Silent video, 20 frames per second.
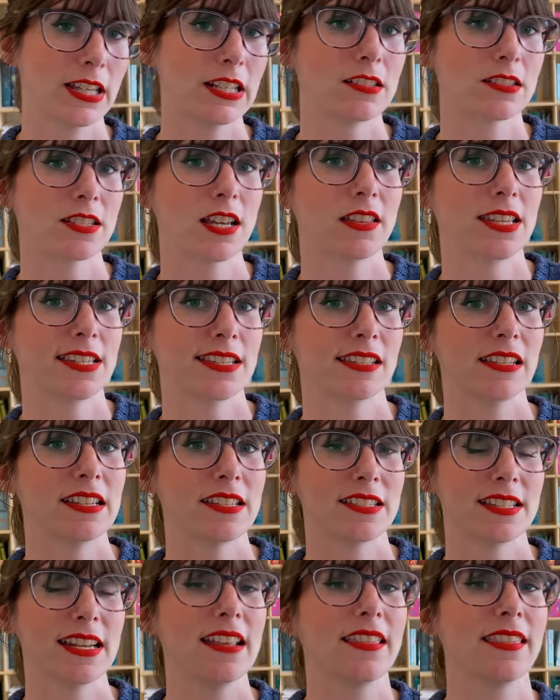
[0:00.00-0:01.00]
else on this
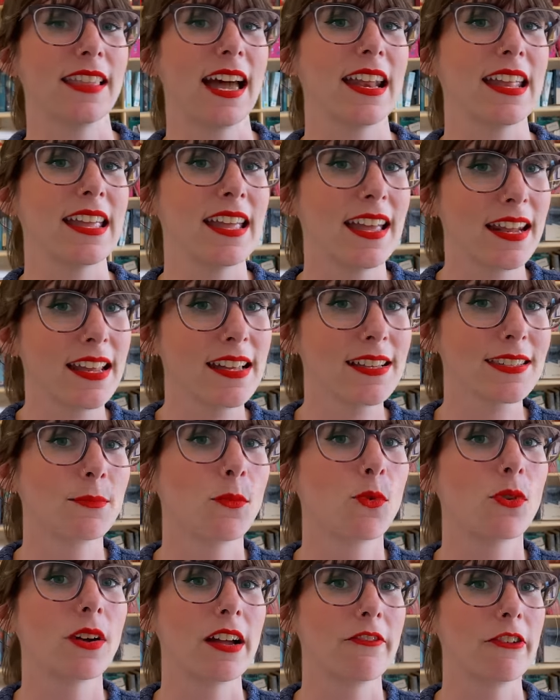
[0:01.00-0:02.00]
list in that it is
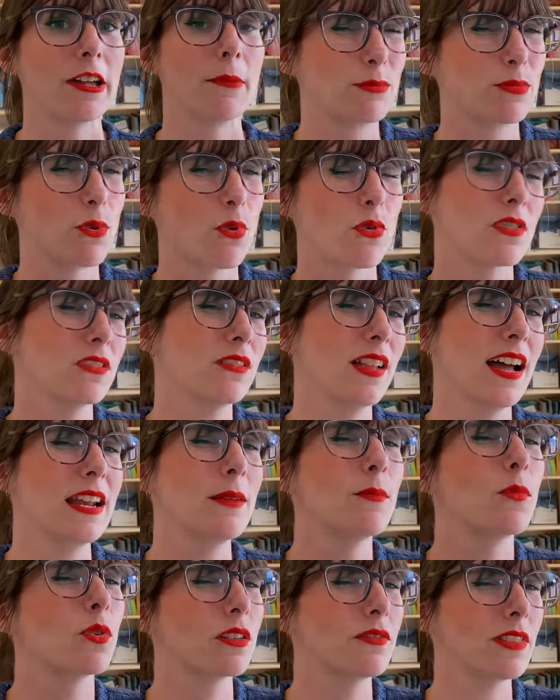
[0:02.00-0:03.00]
more of a borderline,
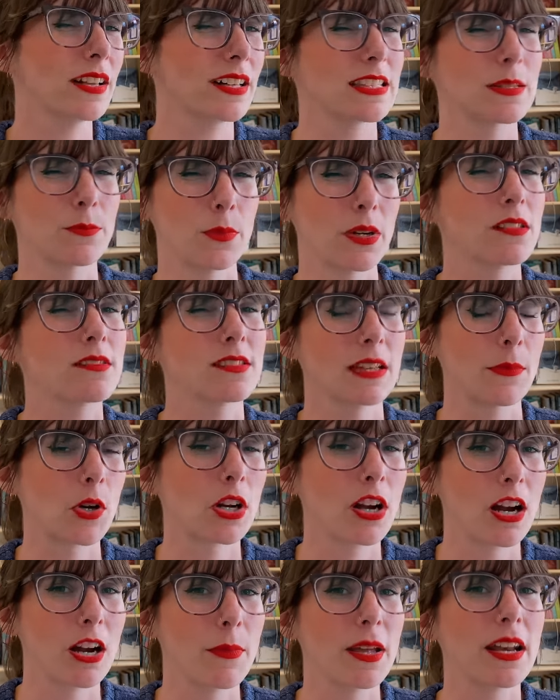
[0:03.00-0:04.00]
more of like a spring summer
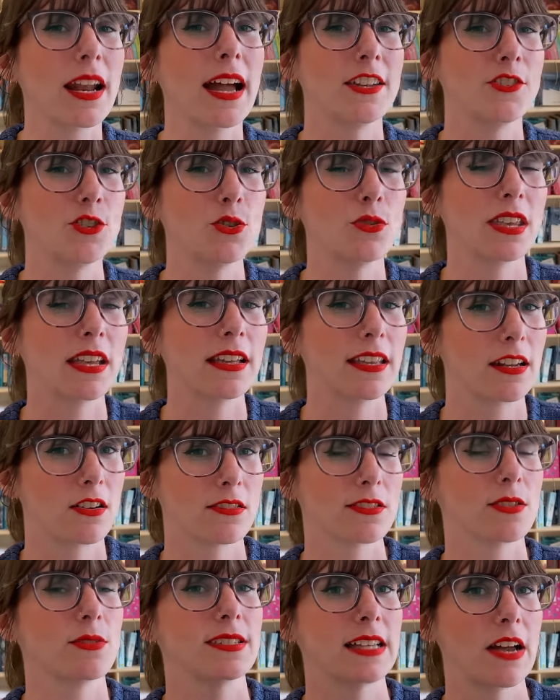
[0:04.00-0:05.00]
garment. I do think it
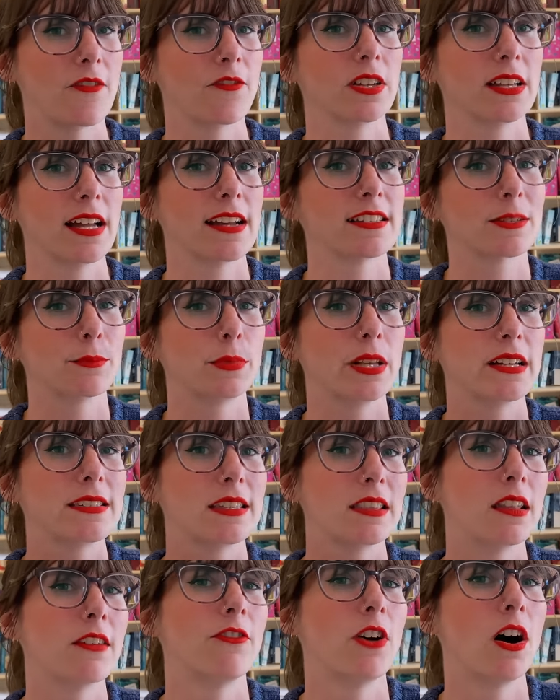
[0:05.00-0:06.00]
also definitely has a place in
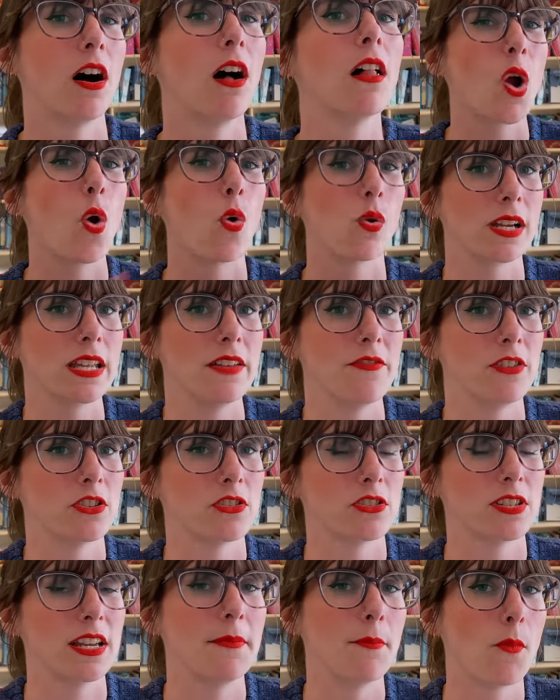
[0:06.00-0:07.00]
the fall or even
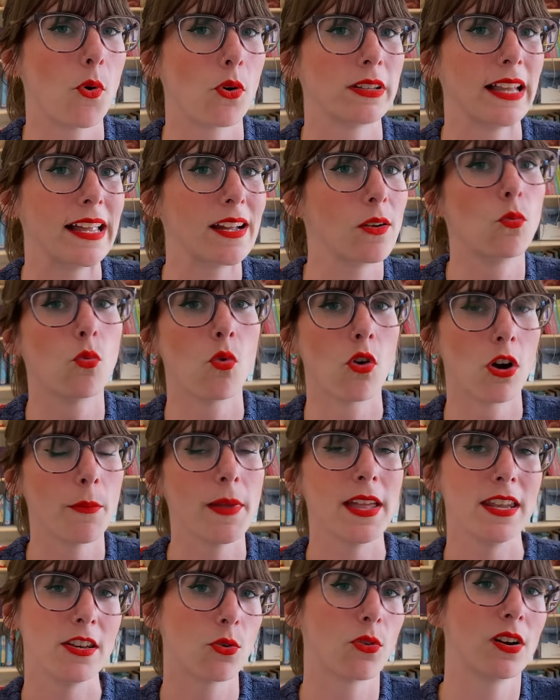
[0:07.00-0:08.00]
just in more like warm
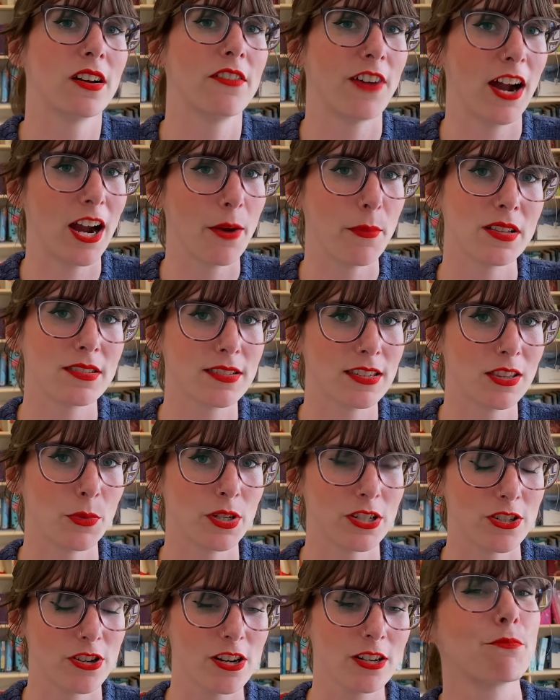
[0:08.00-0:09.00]
indoor environments in the
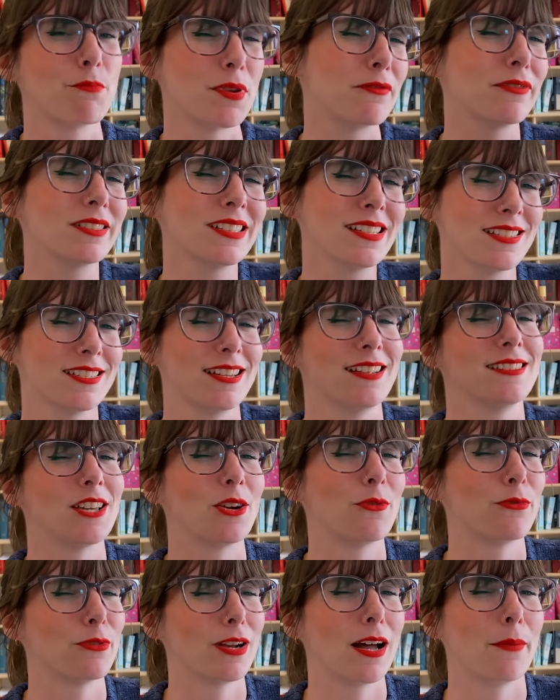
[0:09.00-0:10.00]
winter. But it really stands
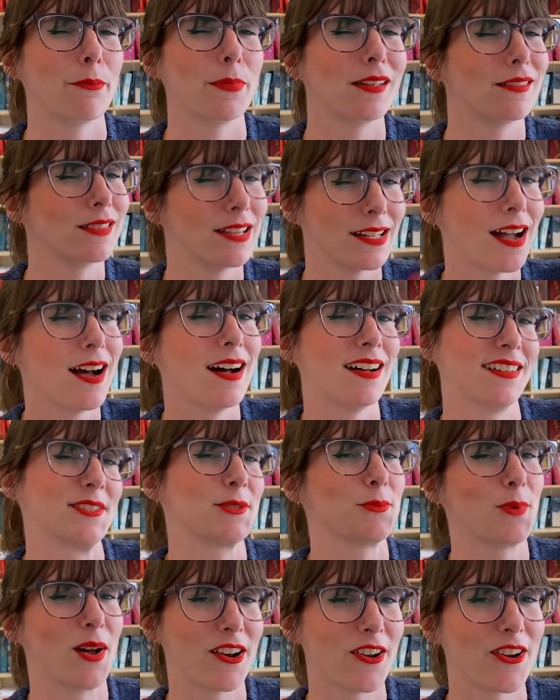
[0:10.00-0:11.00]
out for not being like a
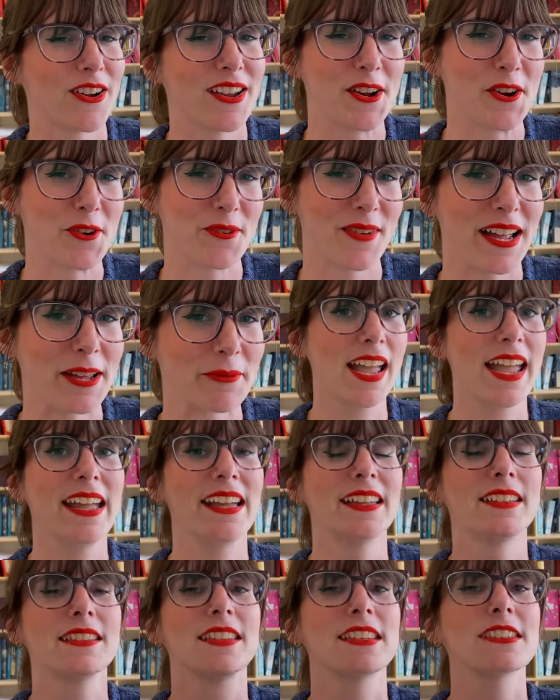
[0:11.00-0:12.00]
sweater here, right?
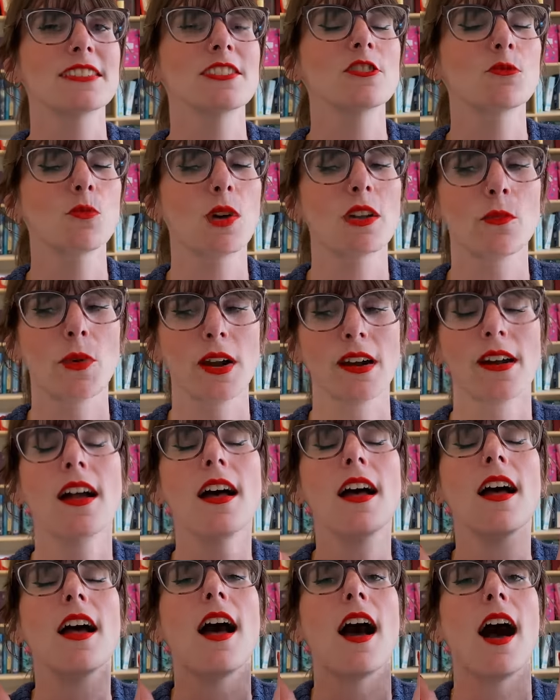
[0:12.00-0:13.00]
And this is one where
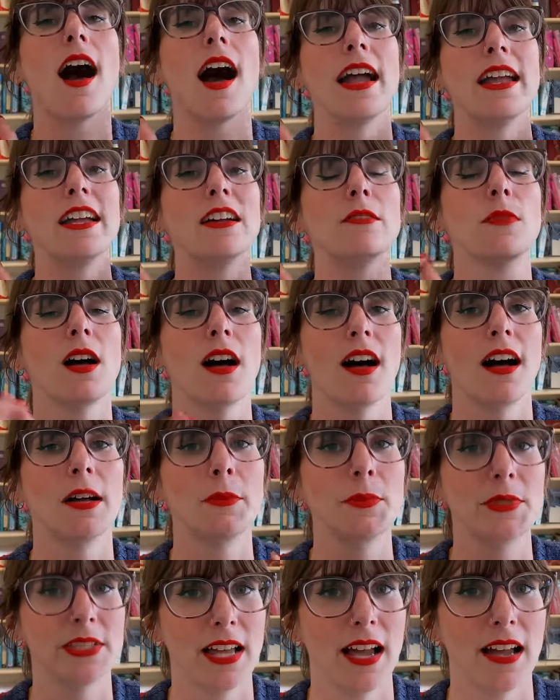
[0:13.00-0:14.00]
I am
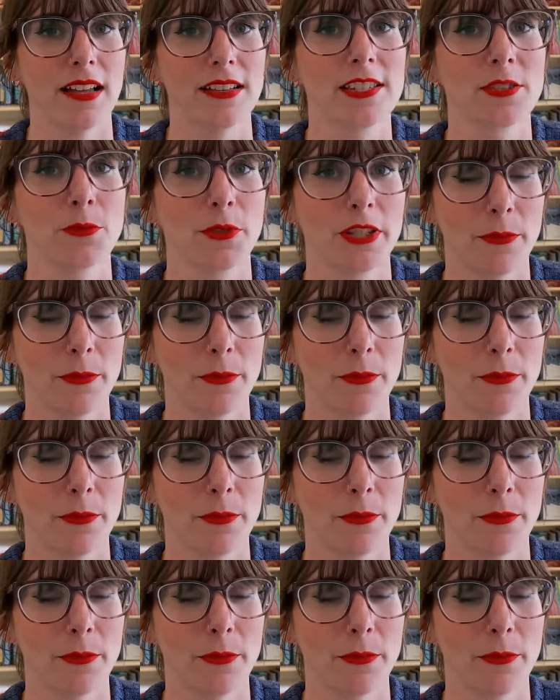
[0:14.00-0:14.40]
obsessed with